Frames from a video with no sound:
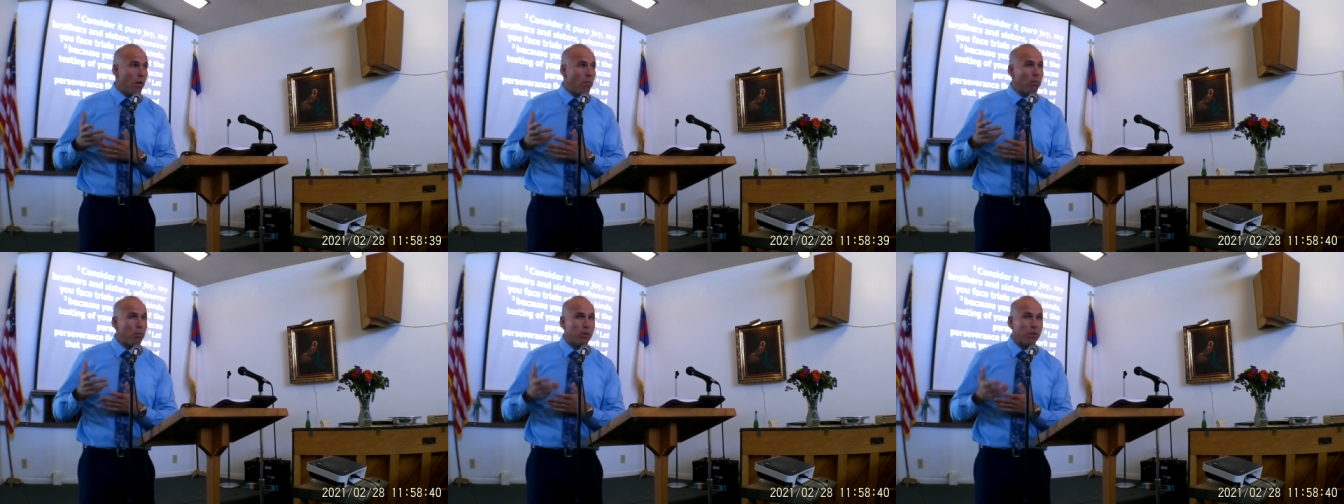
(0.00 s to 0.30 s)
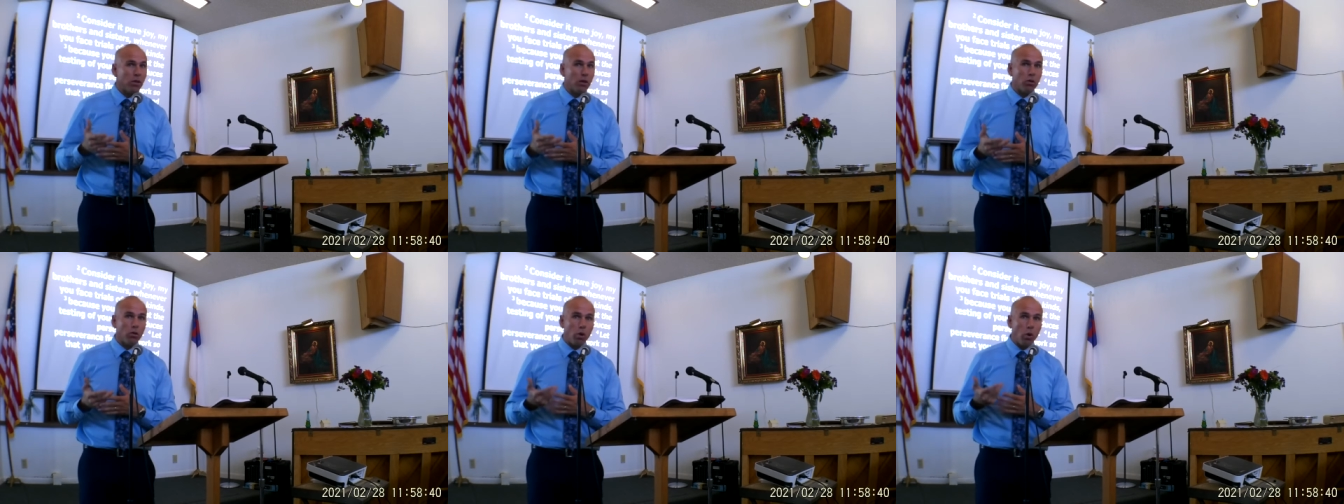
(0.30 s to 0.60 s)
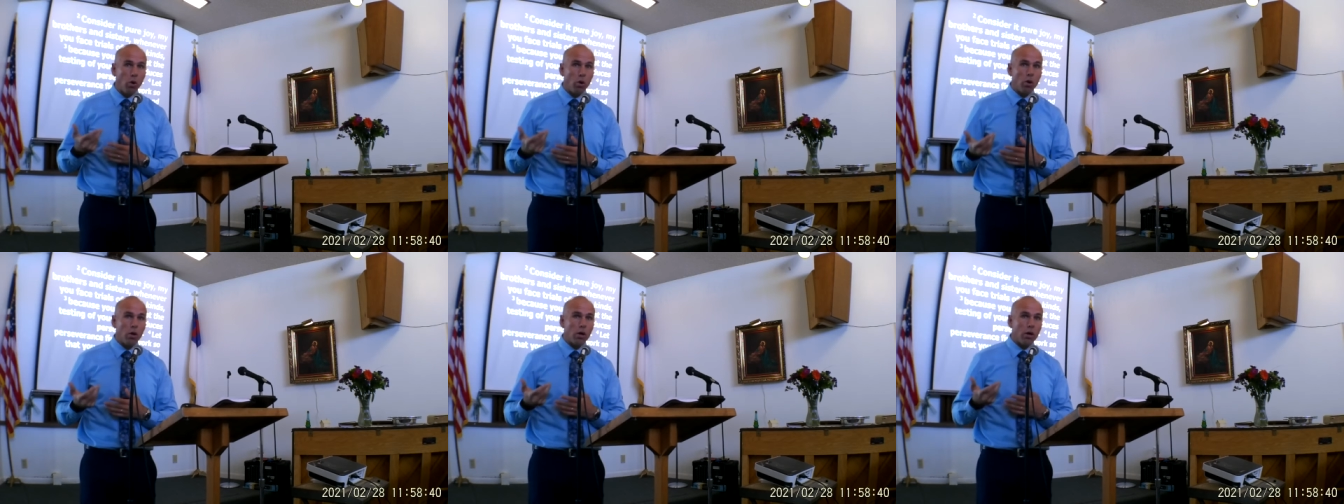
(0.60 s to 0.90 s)
But the
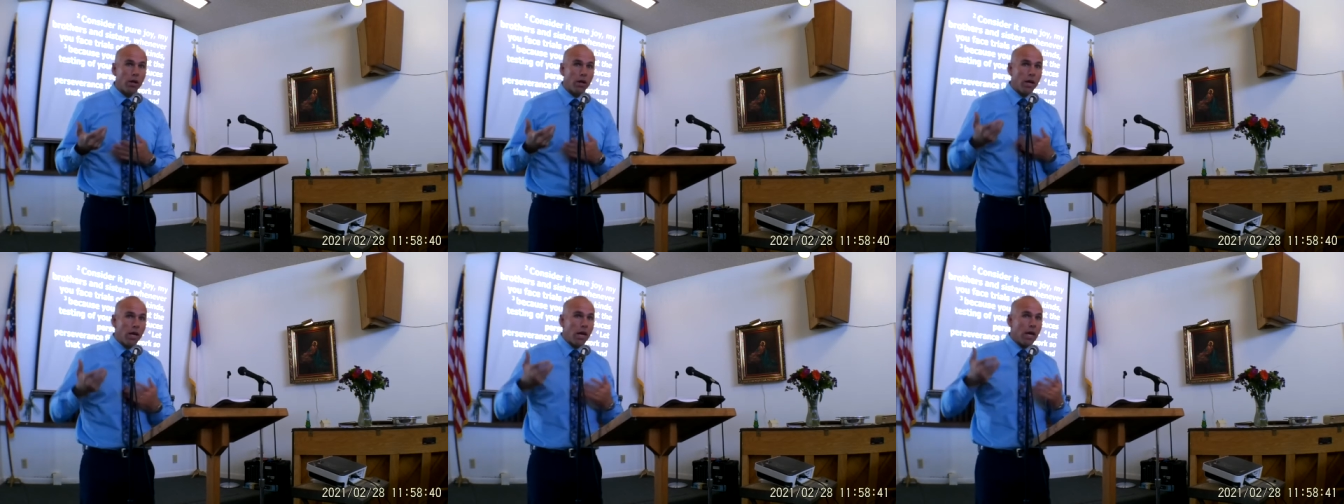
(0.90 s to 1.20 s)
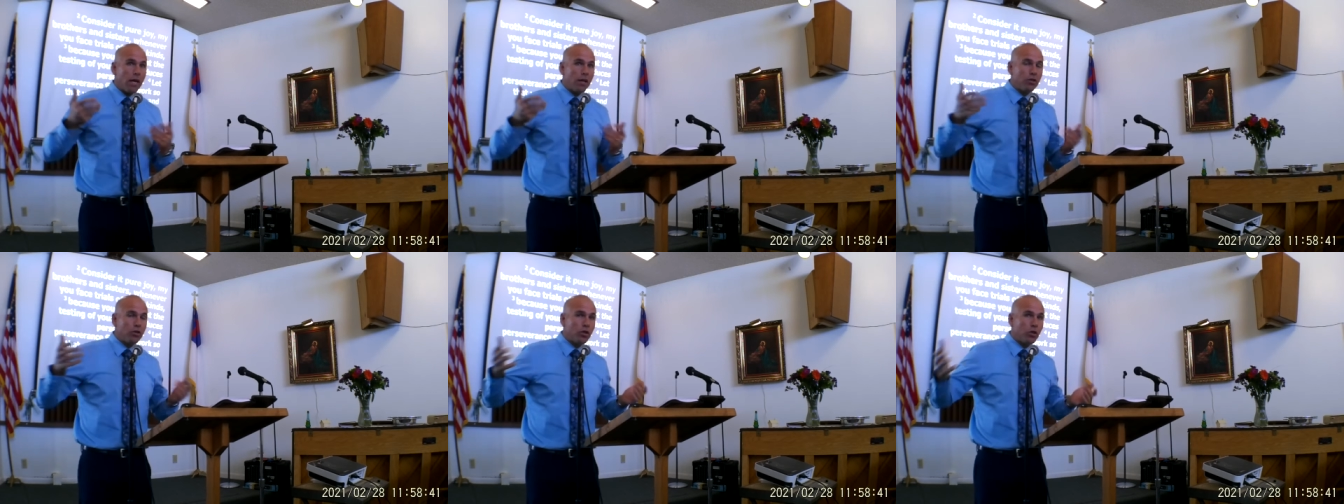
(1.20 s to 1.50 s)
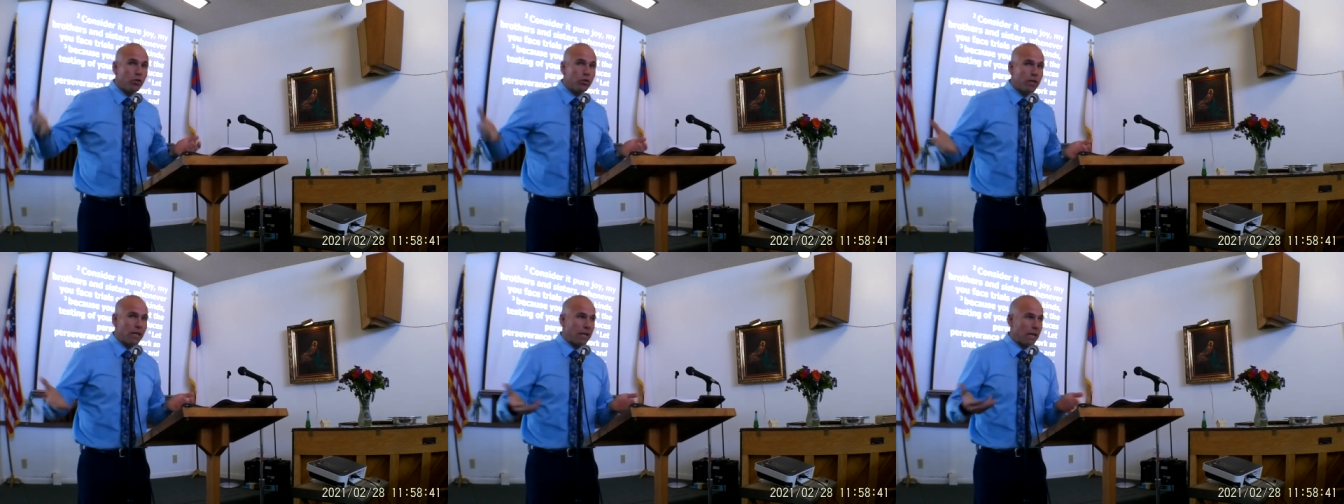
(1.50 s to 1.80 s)
Lord is
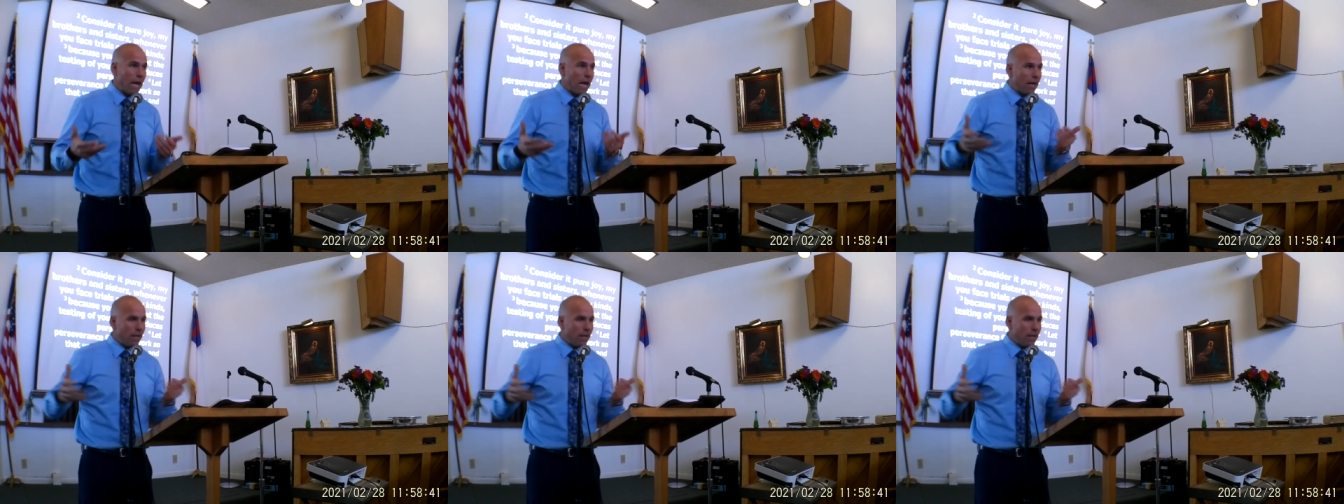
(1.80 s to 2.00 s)
using that.